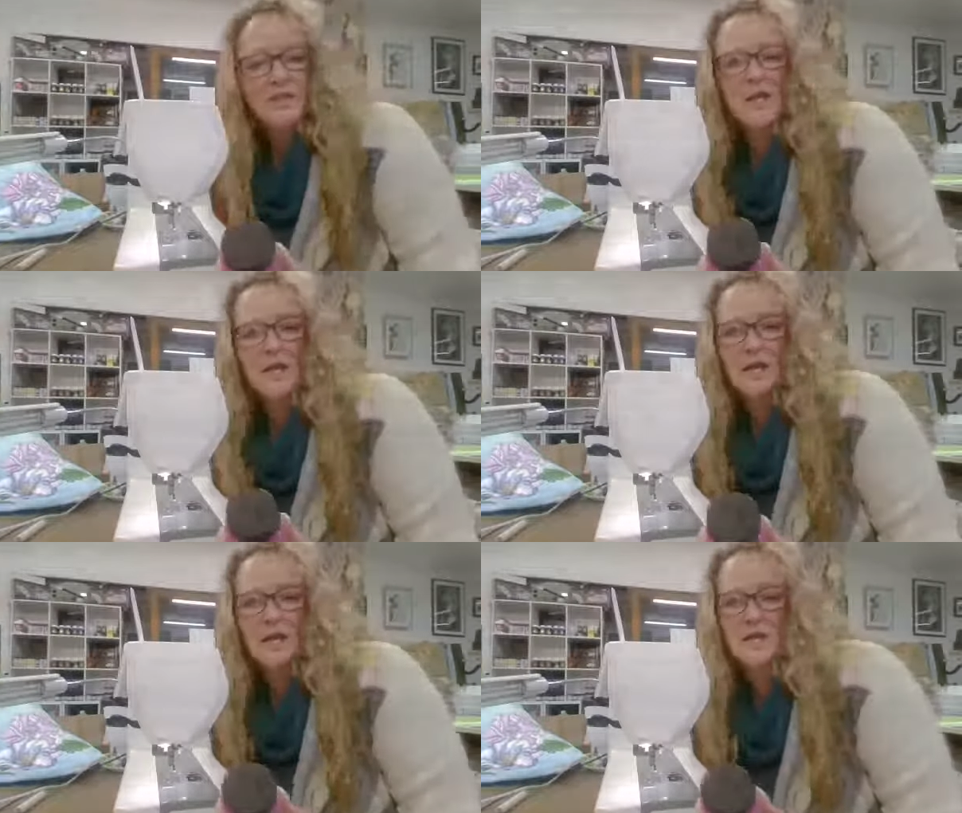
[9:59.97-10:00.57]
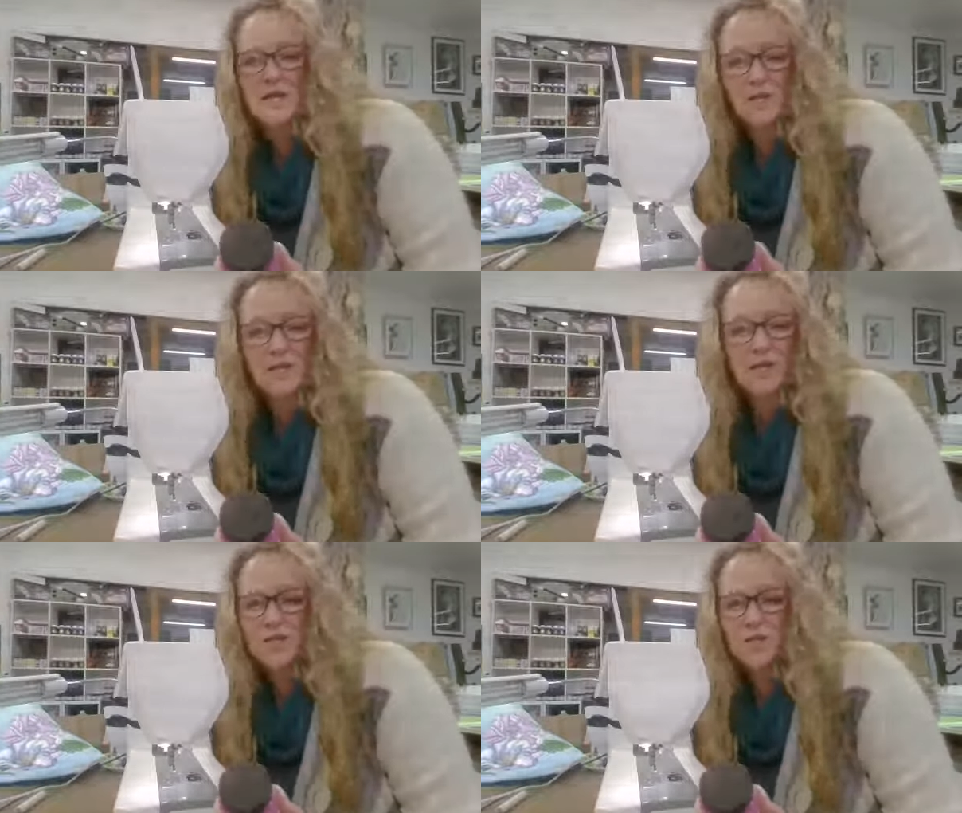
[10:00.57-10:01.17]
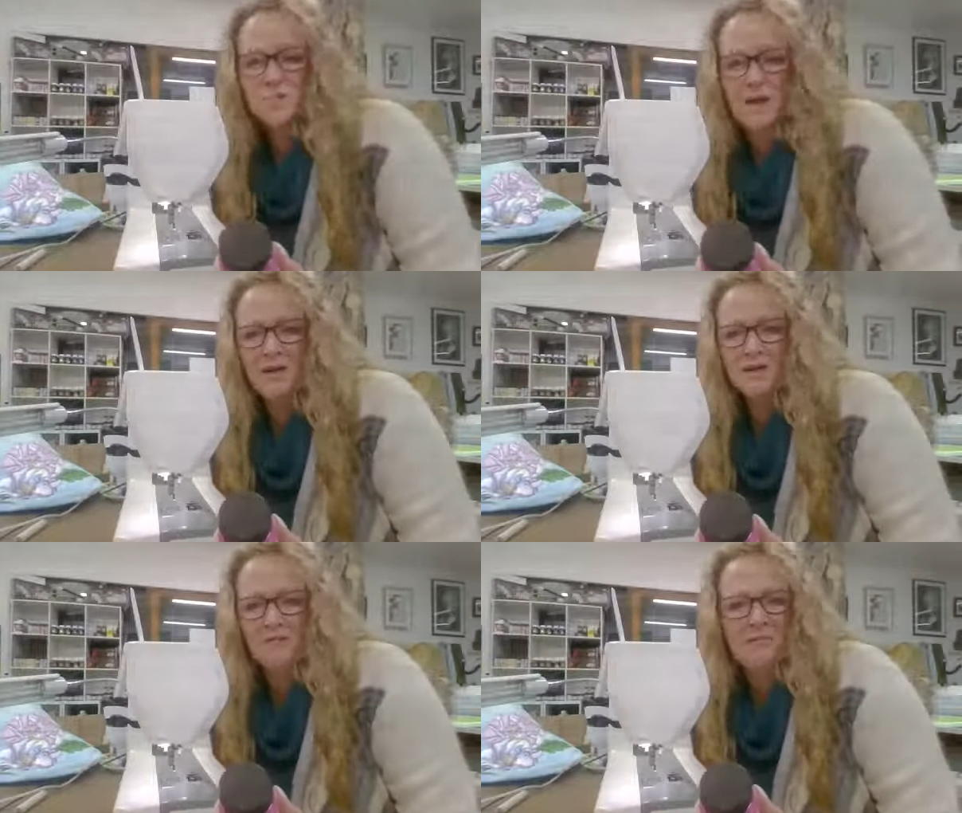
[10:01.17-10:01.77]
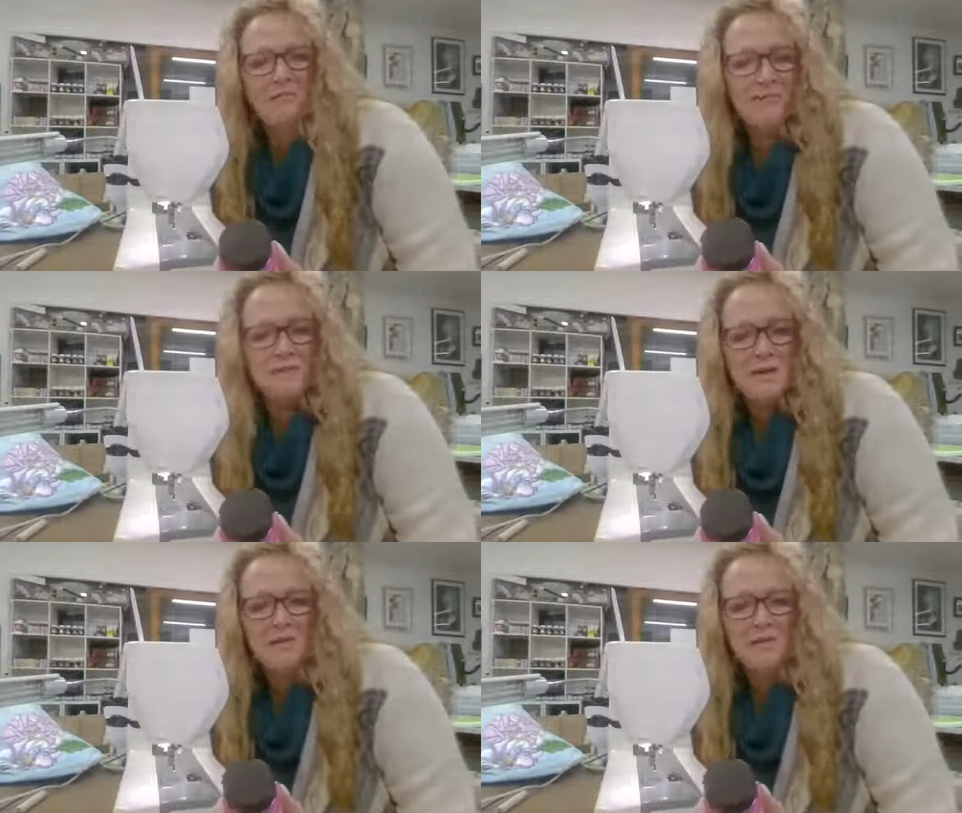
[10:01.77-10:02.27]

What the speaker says: Yeah, and there's a huge amount of them.